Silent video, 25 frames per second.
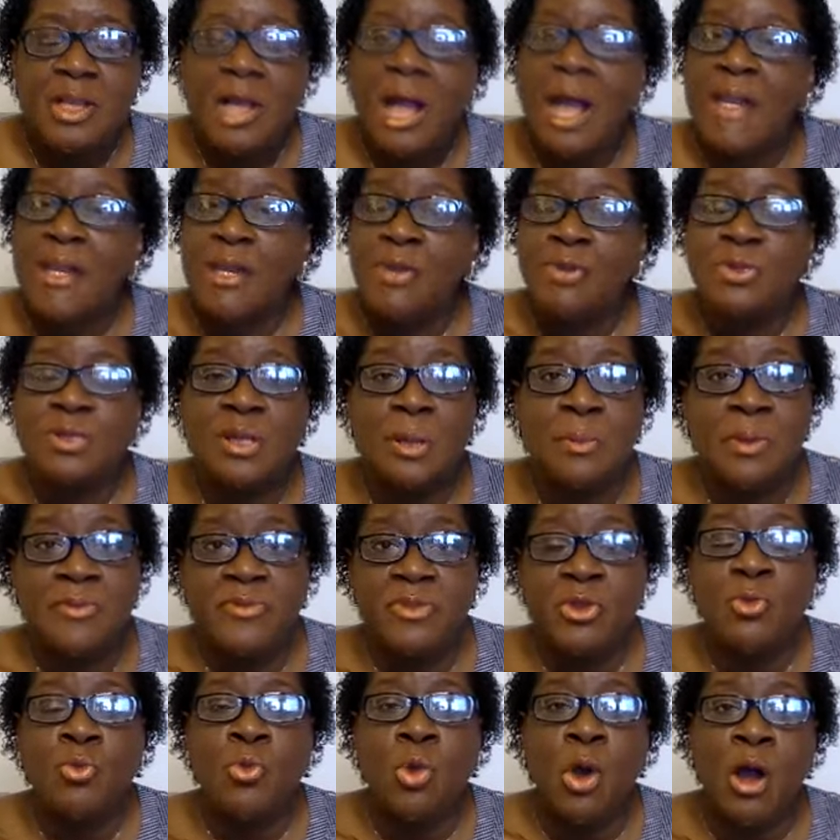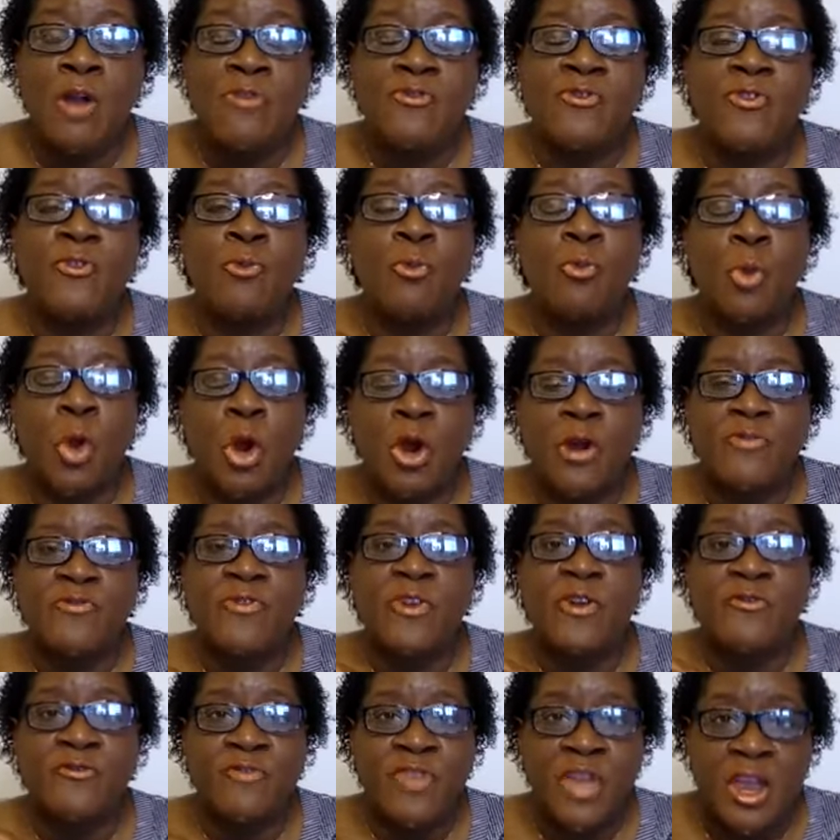I know some of you work
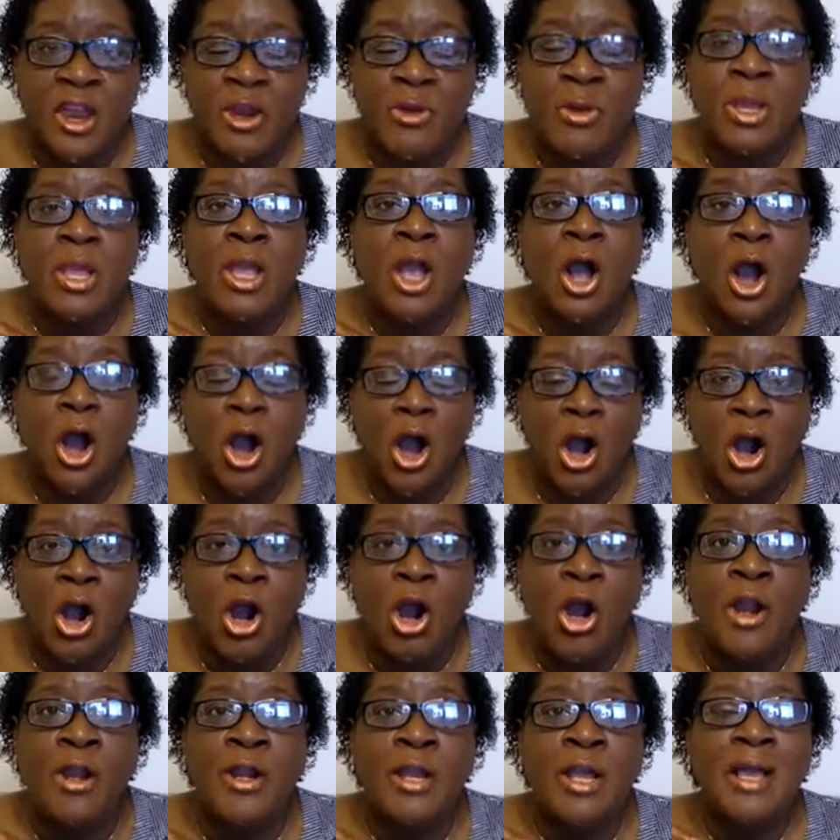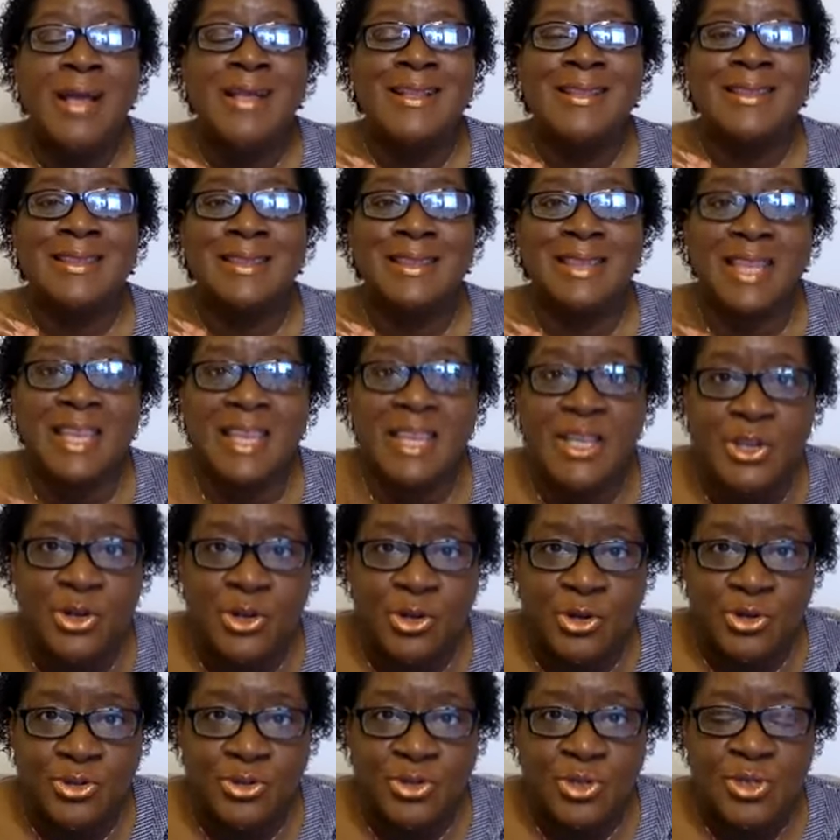for very hard
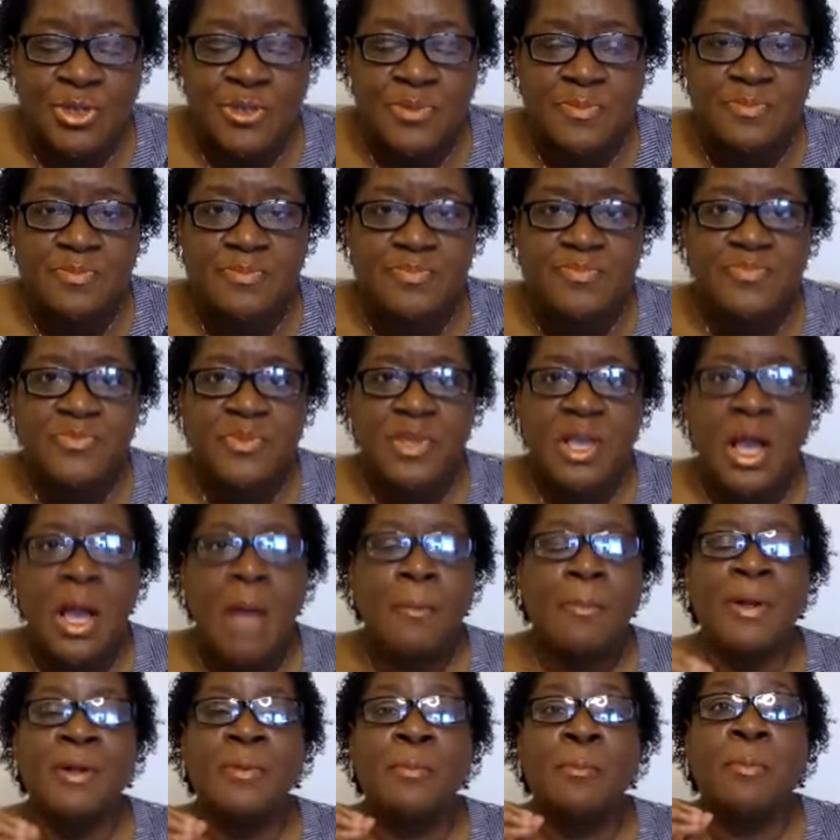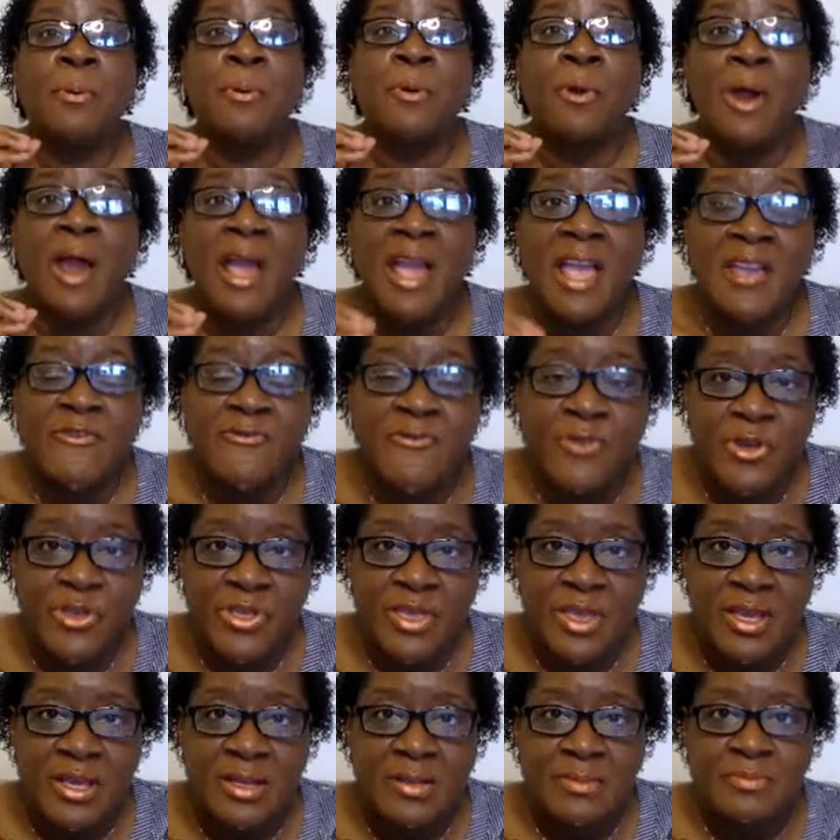leaders, but pray for
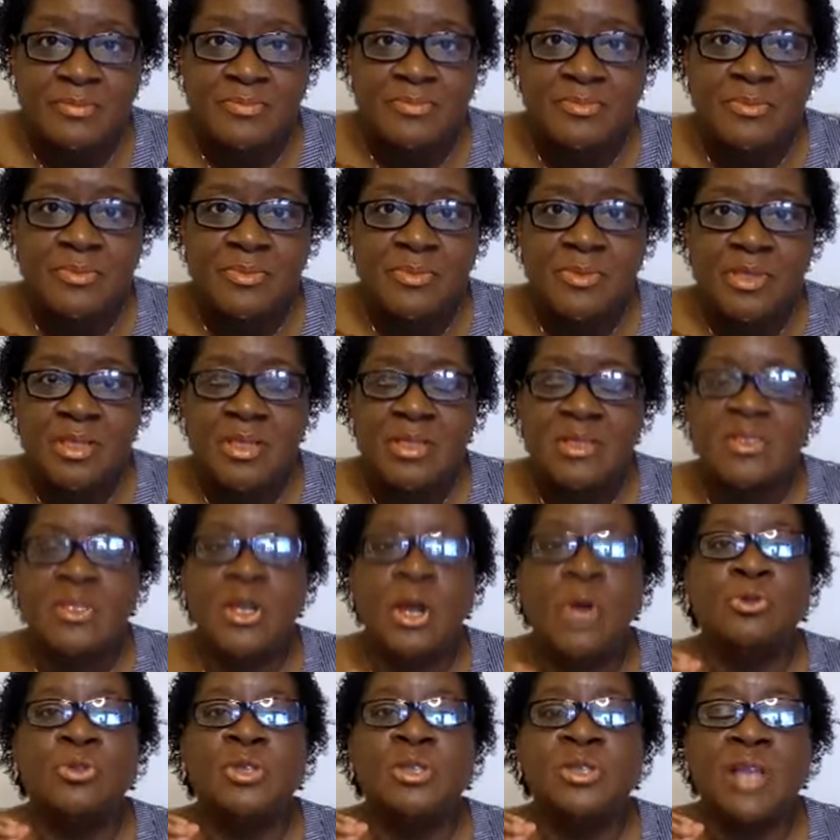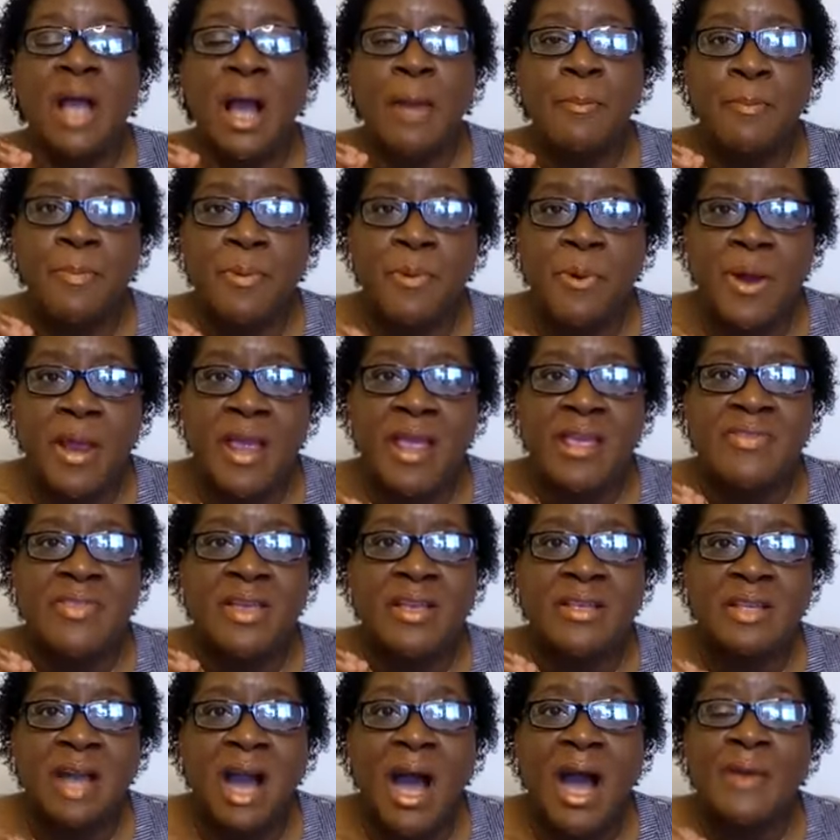them. Don't stop praying
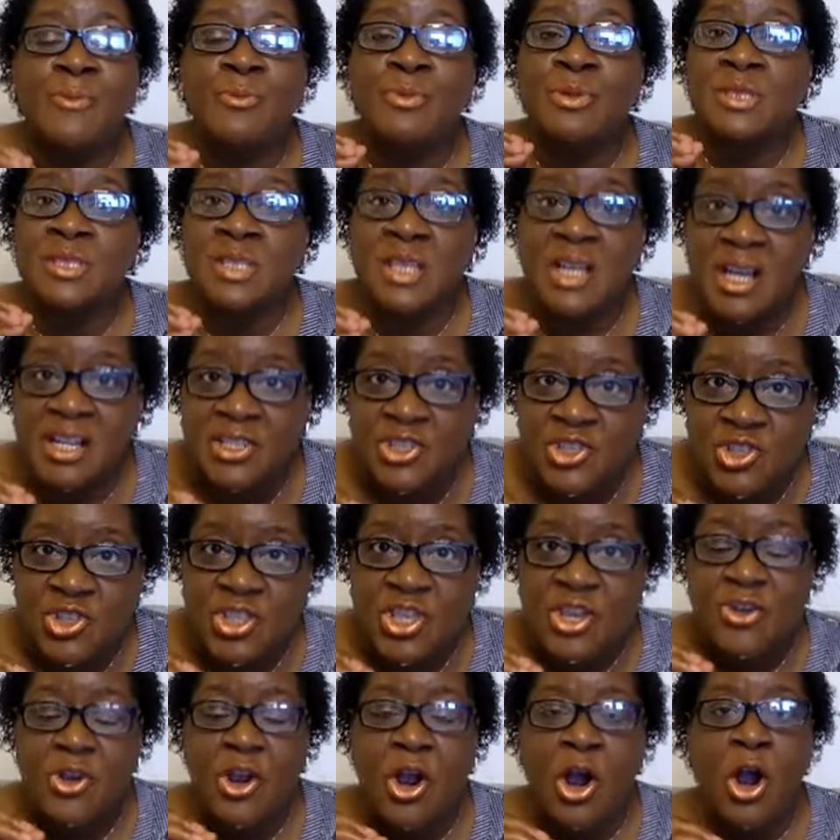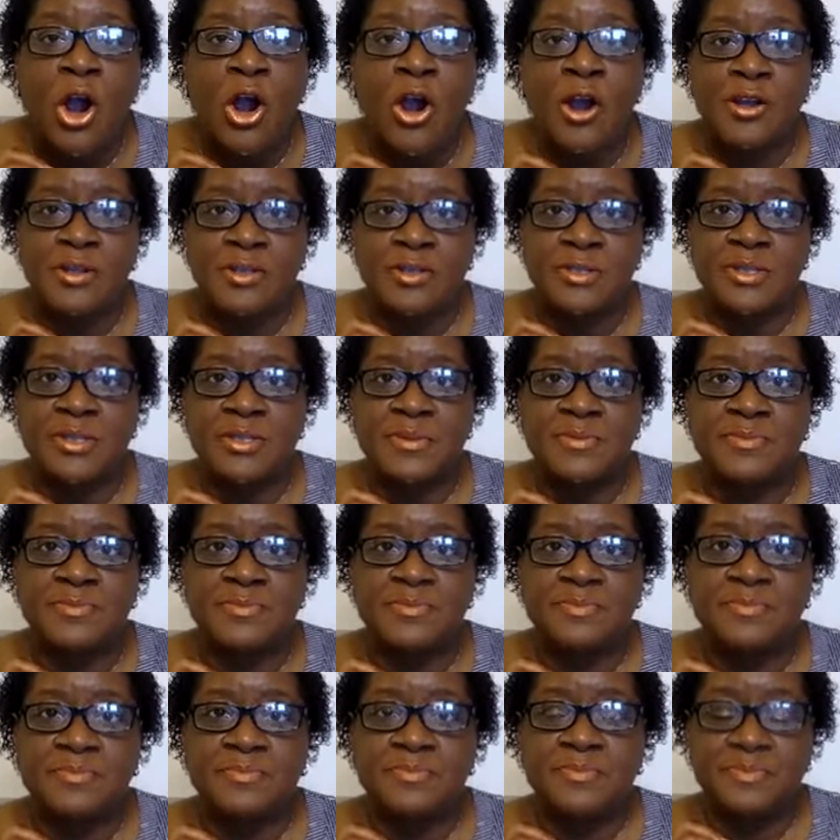that God would touch their hearts,
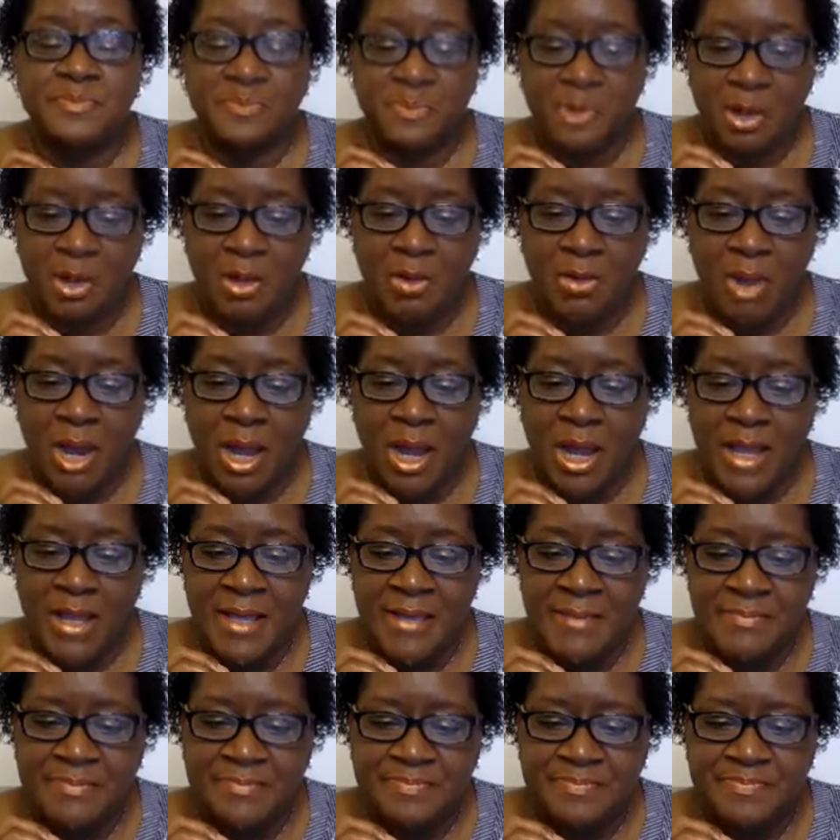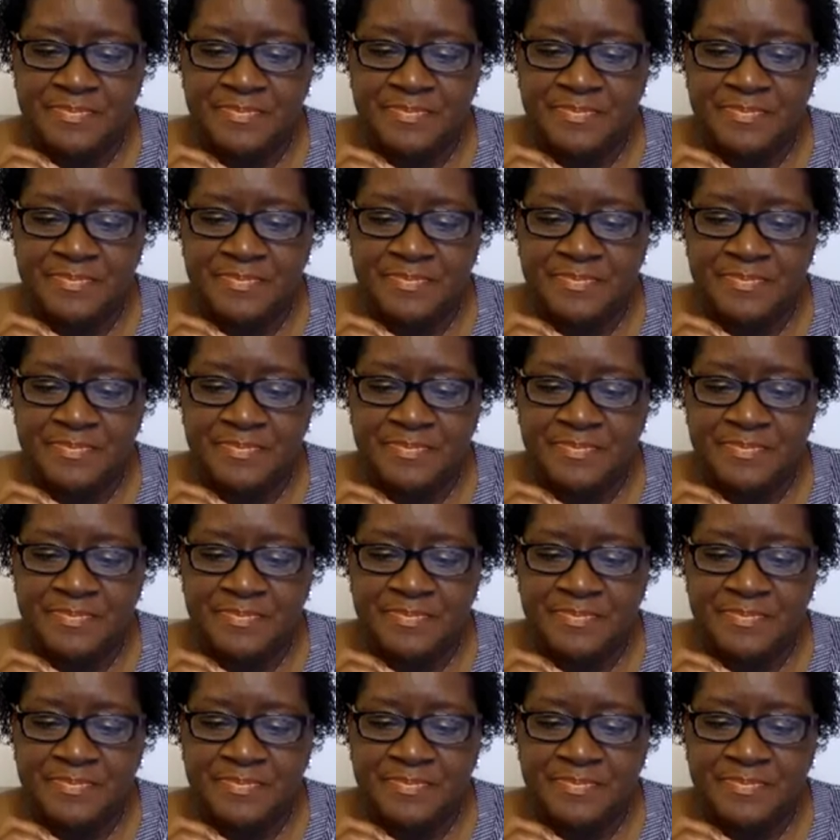all right?